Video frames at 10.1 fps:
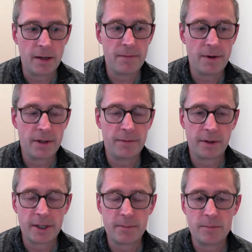very,
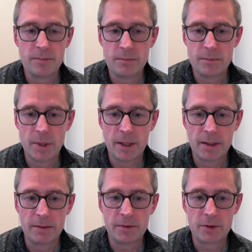very
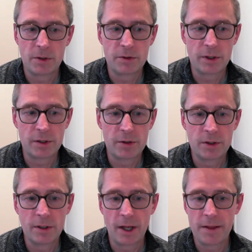strong
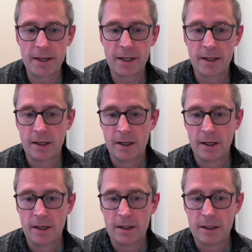solution. I think
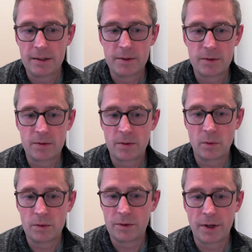there's
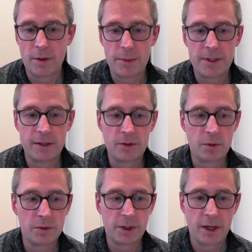also the
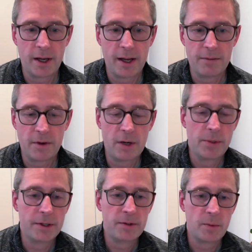potential to kind of have
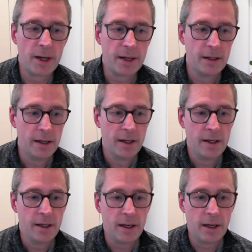hybrids where
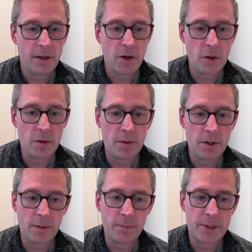
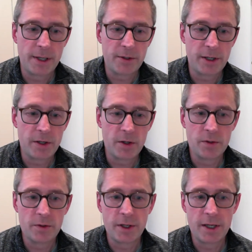you potentially
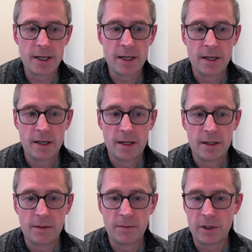use the
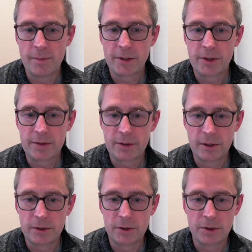volumetric
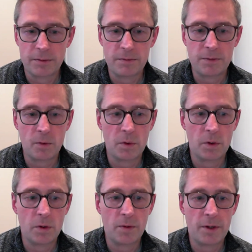solution
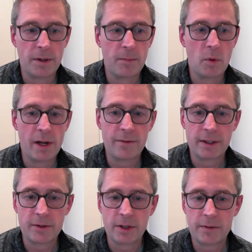for the more
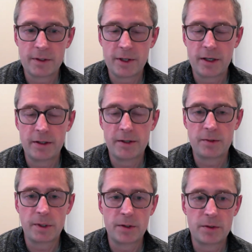heavily serviced
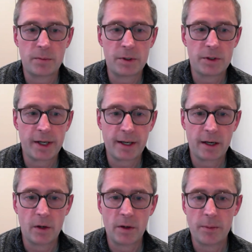areas, which take kind
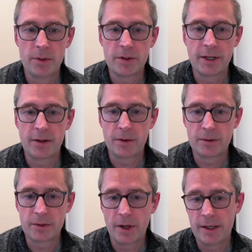of longer to put together on
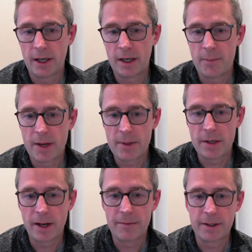site, and then maybe
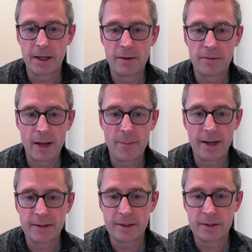you have a kind of flat
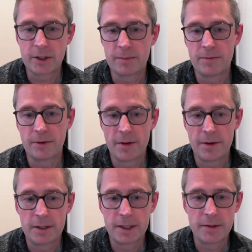pack system for other
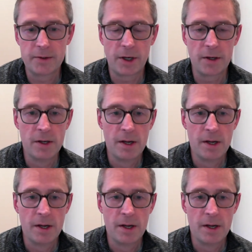areas. So